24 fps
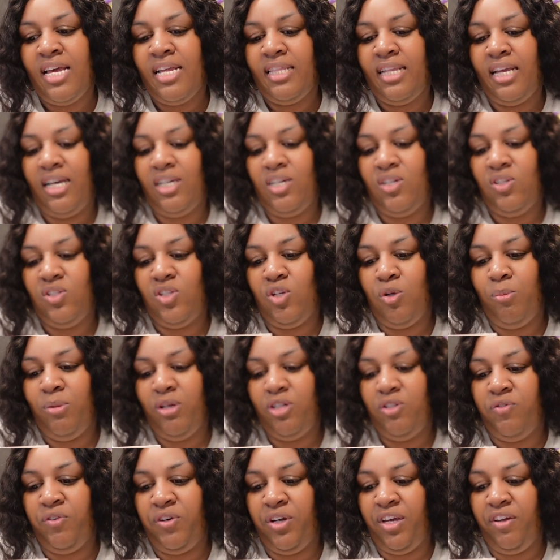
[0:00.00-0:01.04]
Thank you so
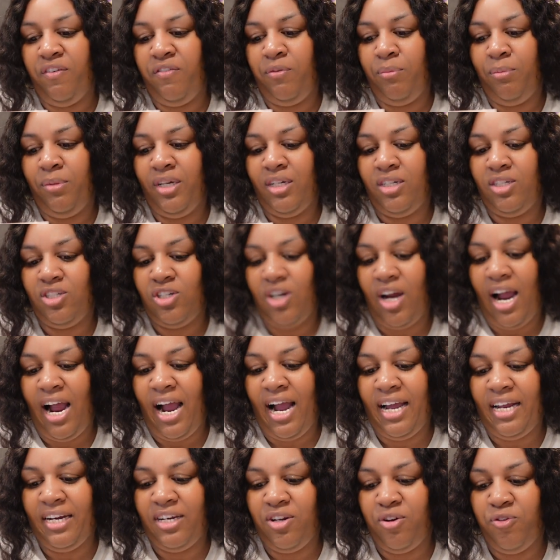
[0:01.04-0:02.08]
much for giving me a
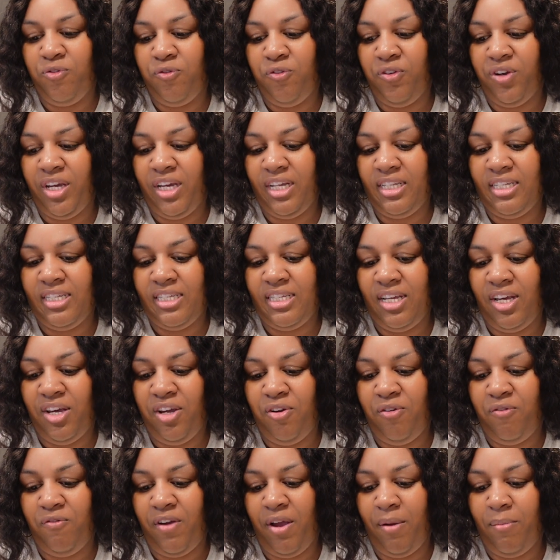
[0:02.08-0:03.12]
try. Don't forget to tell
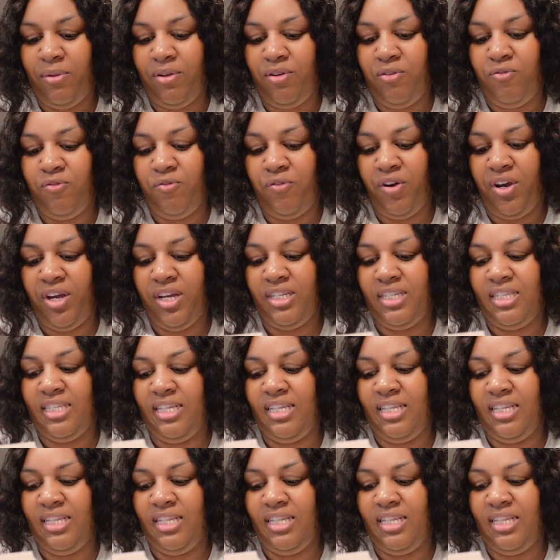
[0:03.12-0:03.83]
your family and friends.